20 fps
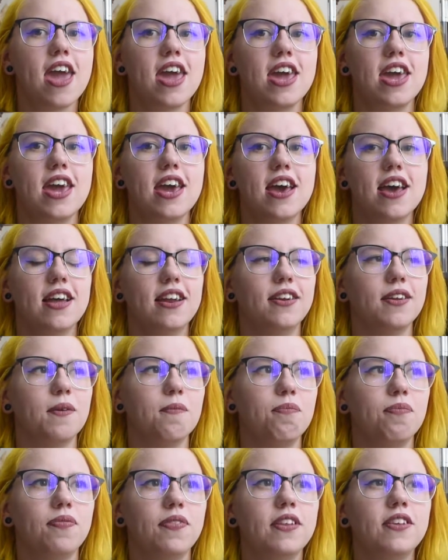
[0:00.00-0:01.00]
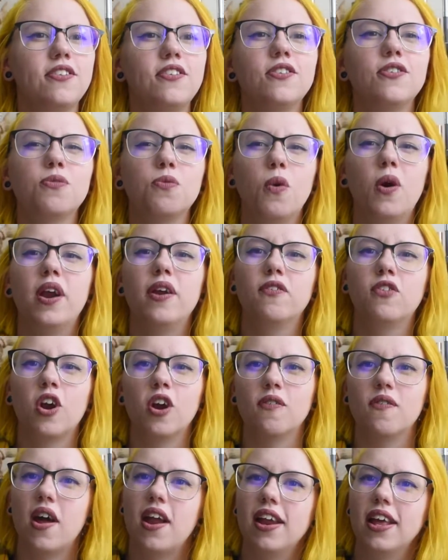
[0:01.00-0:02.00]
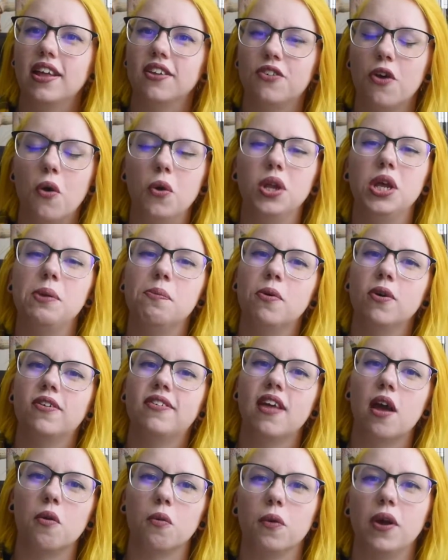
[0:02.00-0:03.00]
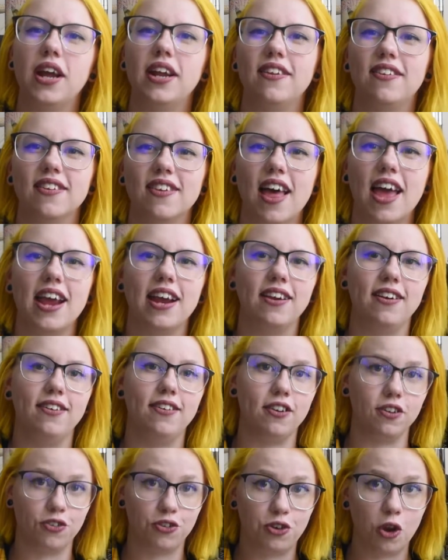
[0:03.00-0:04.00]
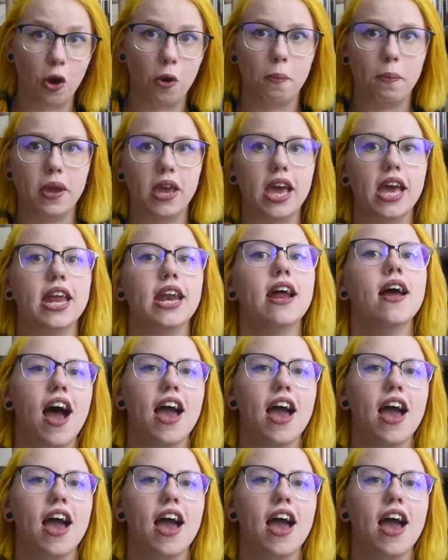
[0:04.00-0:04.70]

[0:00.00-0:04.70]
and this is one of Kurt Vonnegut's only books that reads like dystopian.